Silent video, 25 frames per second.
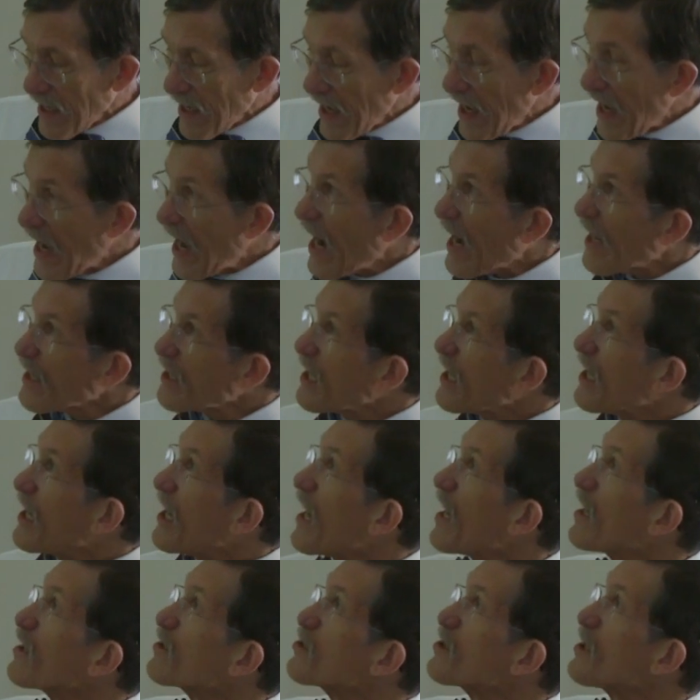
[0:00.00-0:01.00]
And
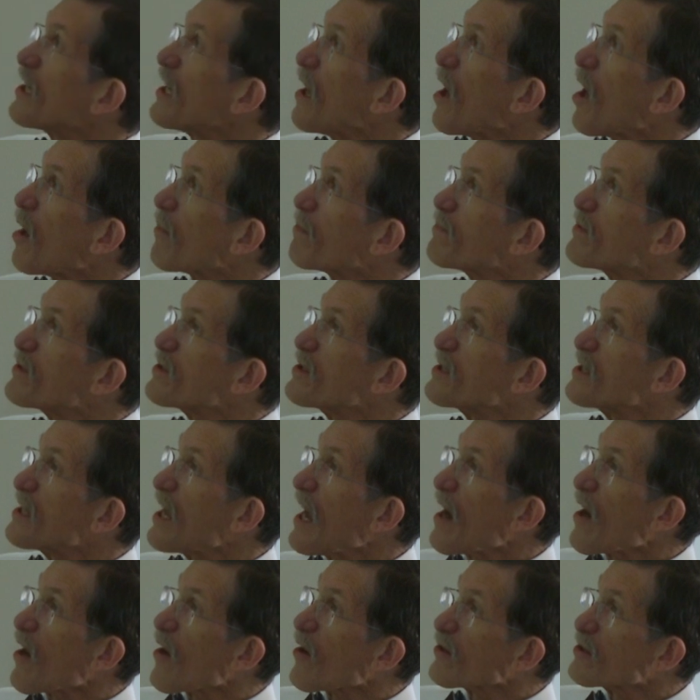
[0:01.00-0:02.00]
yes, the
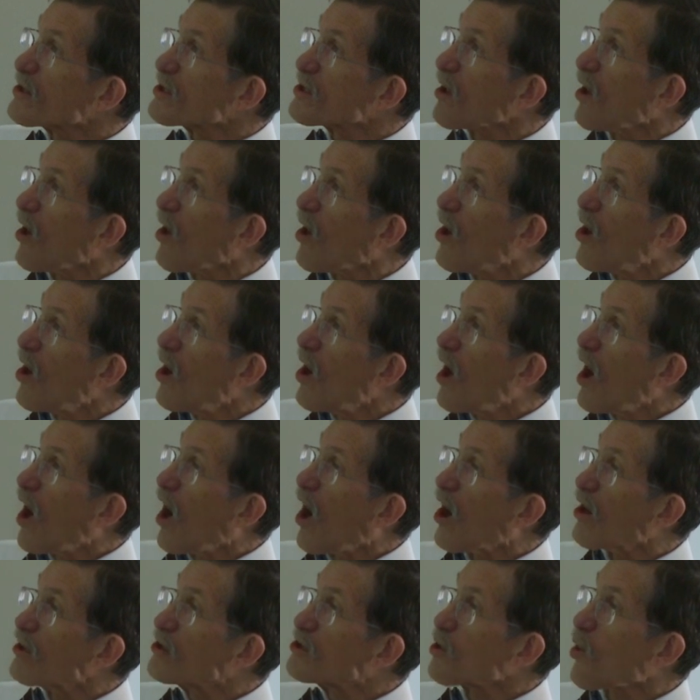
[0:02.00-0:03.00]
upstairs
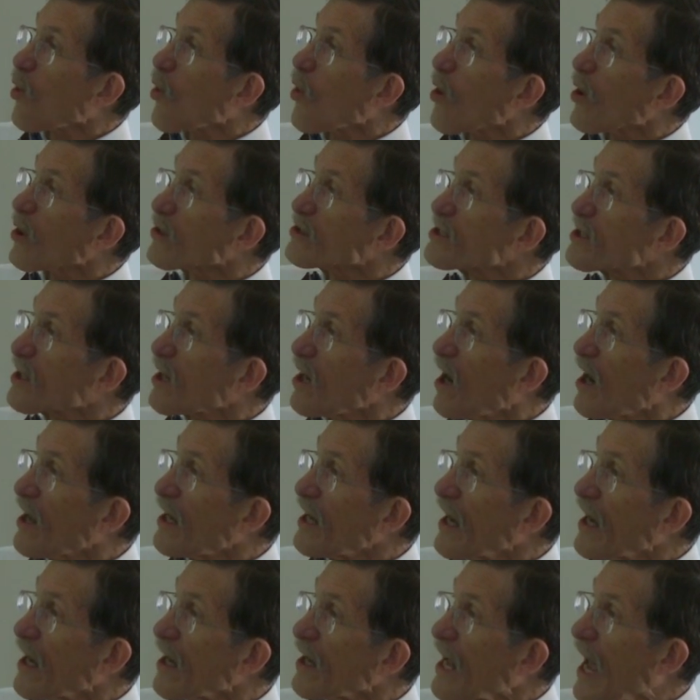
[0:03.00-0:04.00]
doors cut
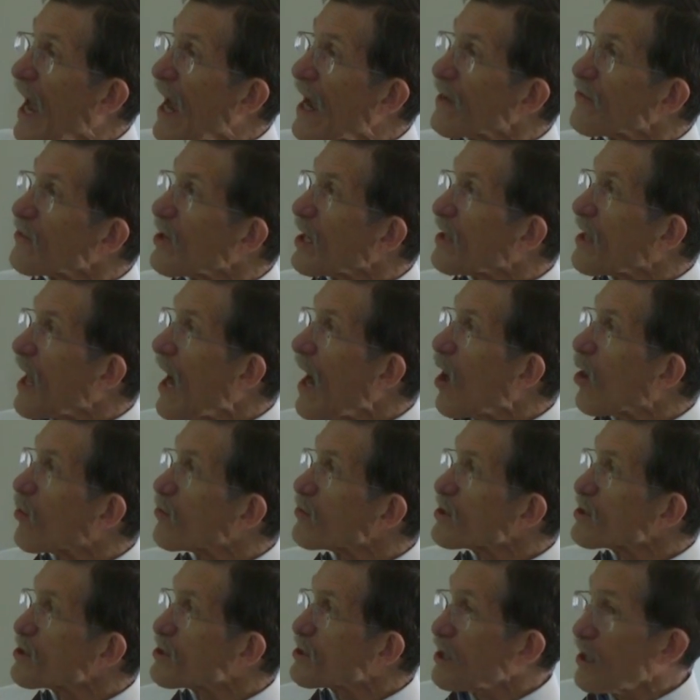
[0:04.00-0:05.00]
in, and the
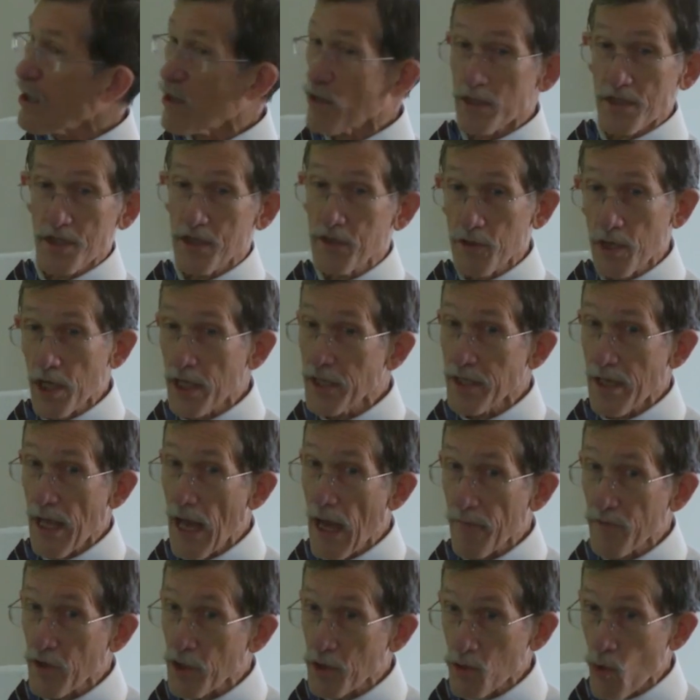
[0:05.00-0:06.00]
downstairs, you didn't
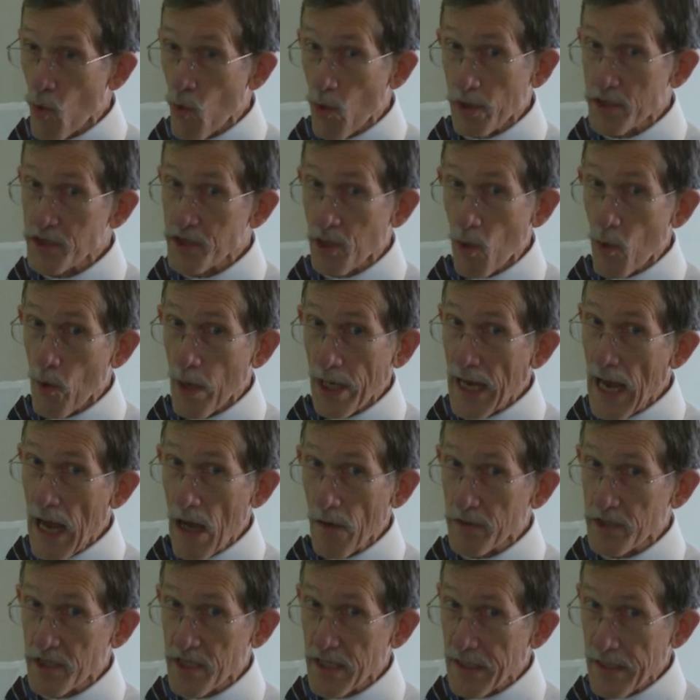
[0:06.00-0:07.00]
have the doors going
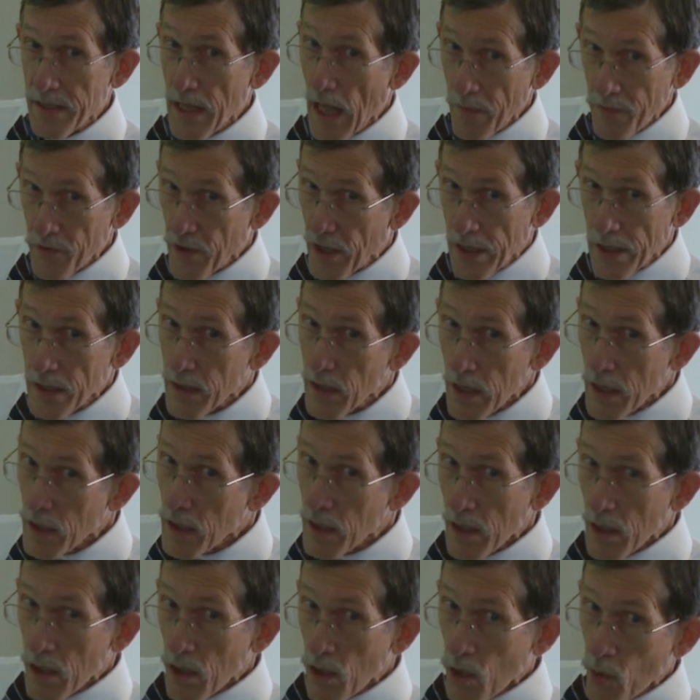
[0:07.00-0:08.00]
out to nothing,
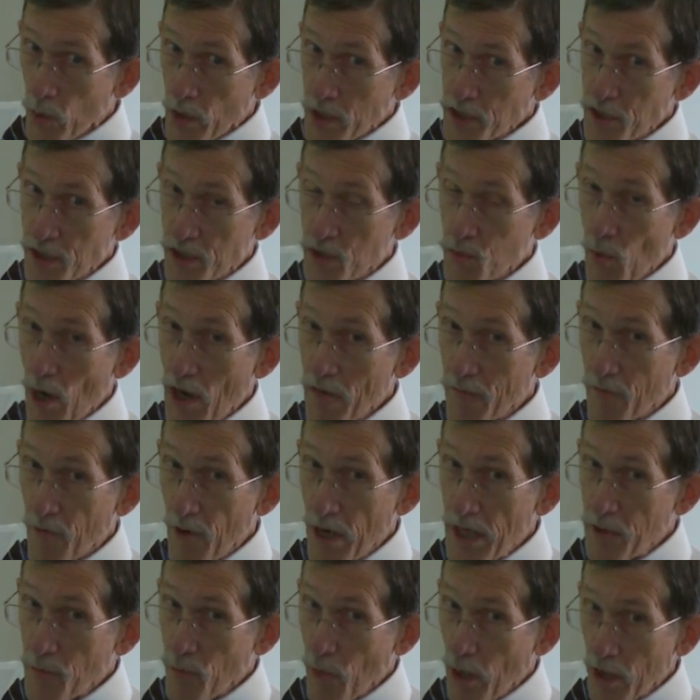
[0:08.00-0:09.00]
which is what
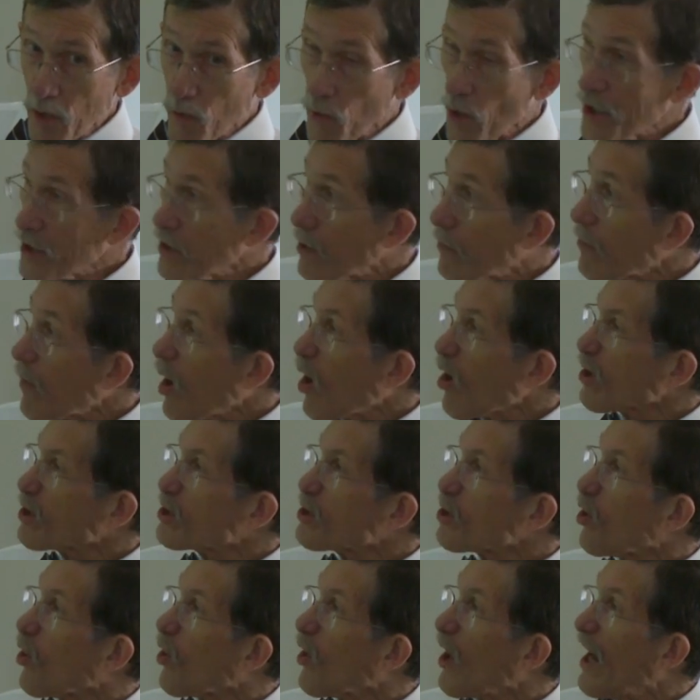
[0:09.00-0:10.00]
Frederick William
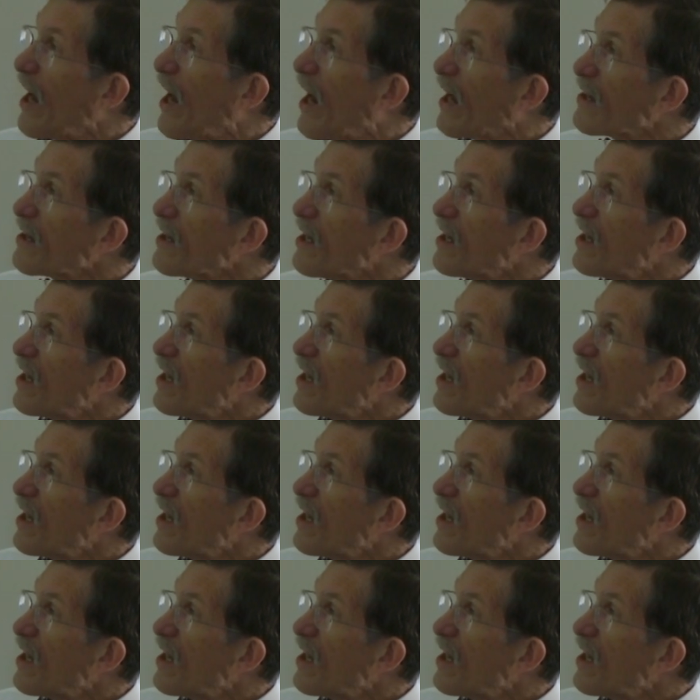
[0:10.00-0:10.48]
Marshall had.